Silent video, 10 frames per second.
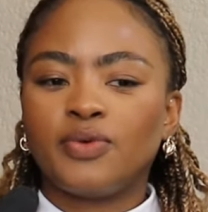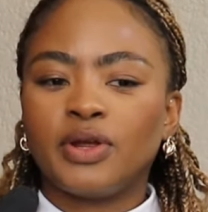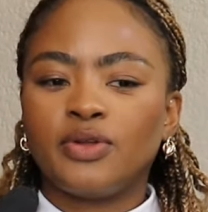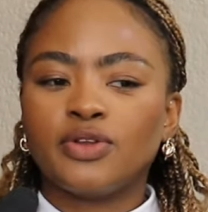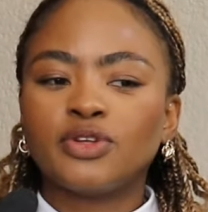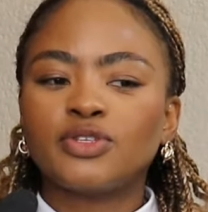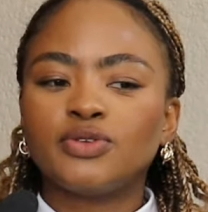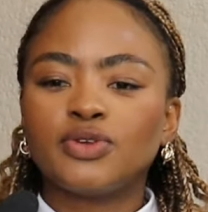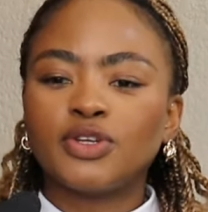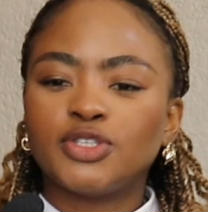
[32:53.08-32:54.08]
you're not
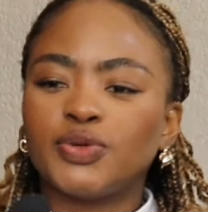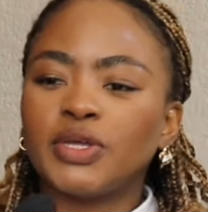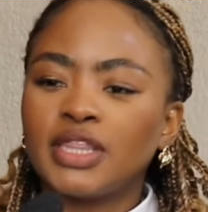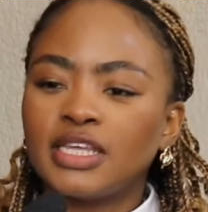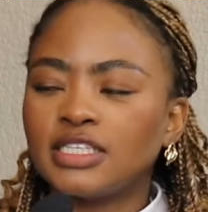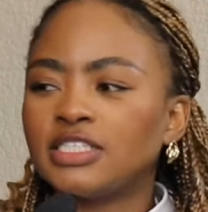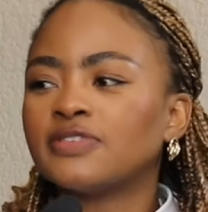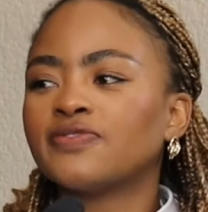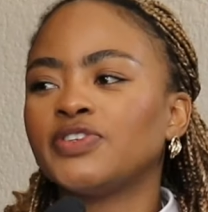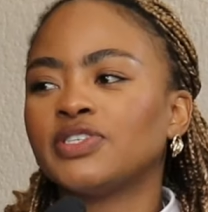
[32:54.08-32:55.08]
you're not doing things
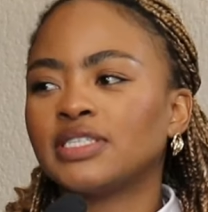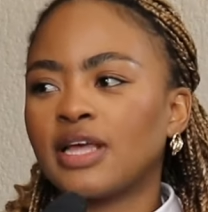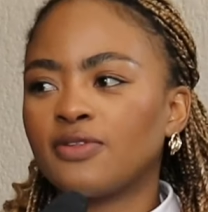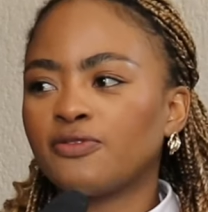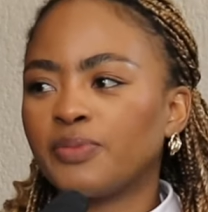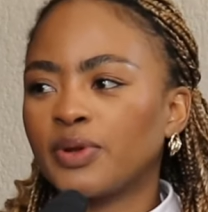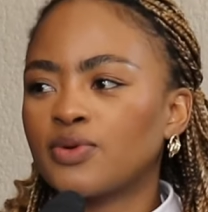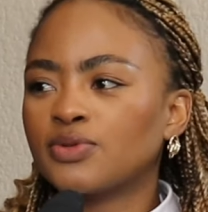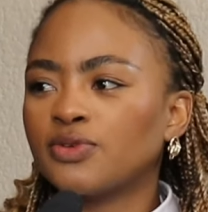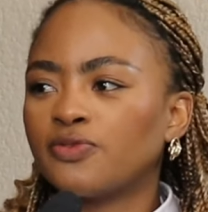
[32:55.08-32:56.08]
just for yourself, yeah. but
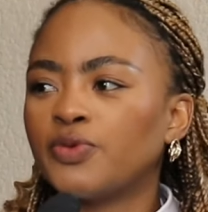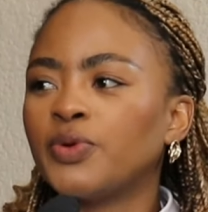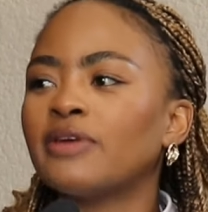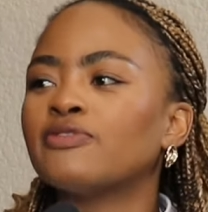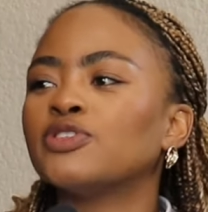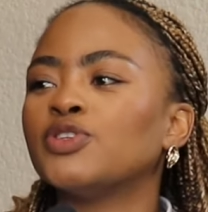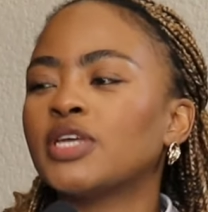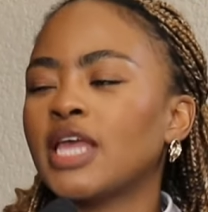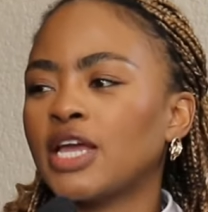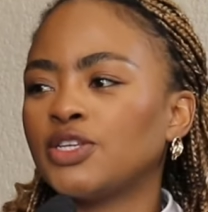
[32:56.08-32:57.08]
also for whoever's
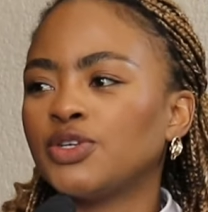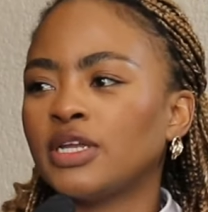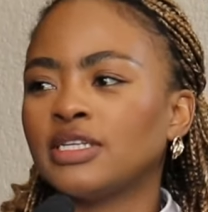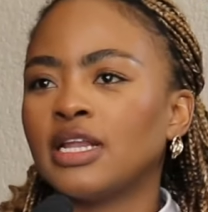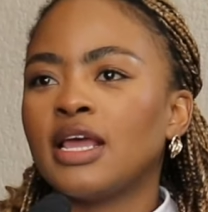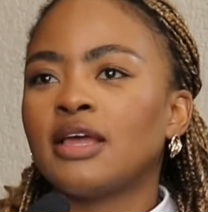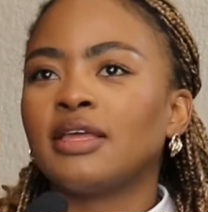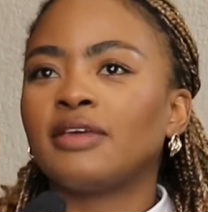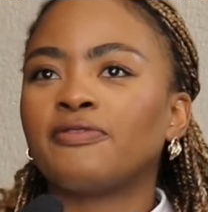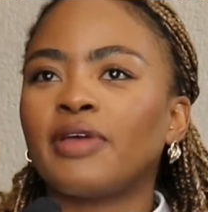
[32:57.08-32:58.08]
looking at you. Yeah. And
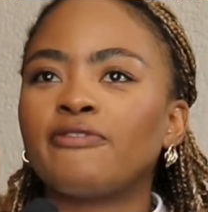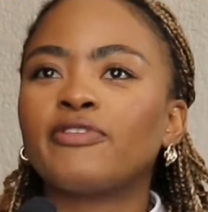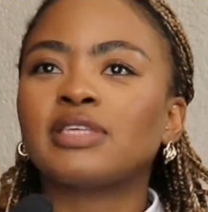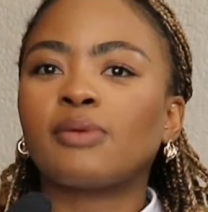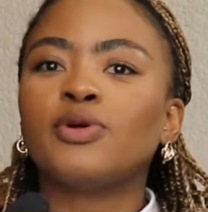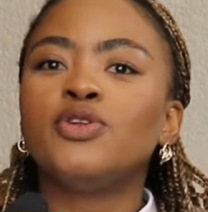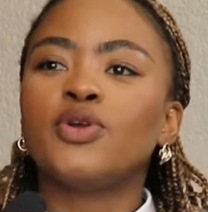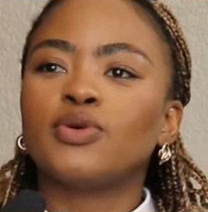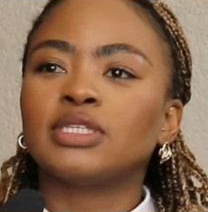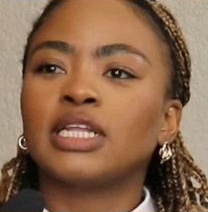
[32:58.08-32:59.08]
if ever someone
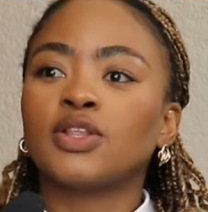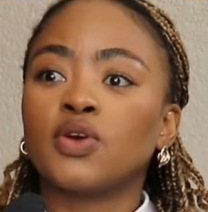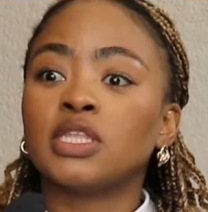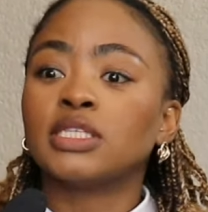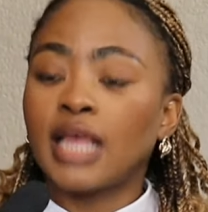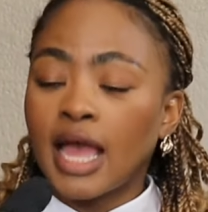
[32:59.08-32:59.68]
knows that no, this